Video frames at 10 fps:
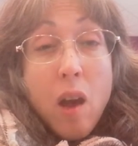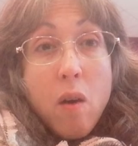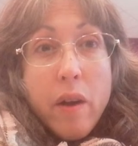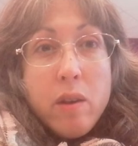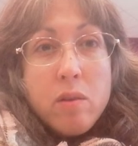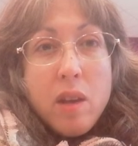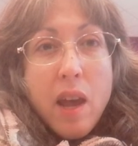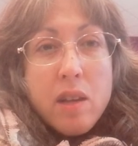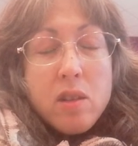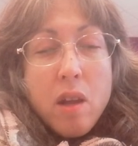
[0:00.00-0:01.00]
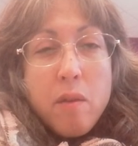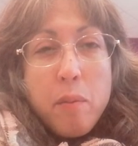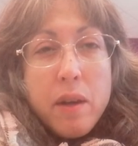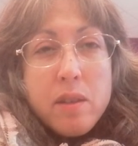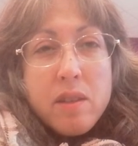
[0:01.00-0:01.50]
Oh, I used Cashed on the
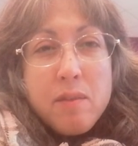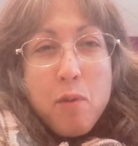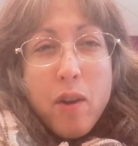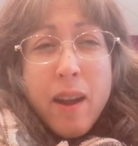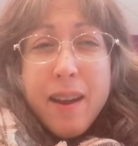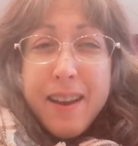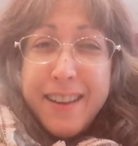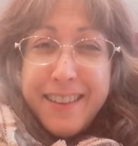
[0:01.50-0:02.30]
bus this morning.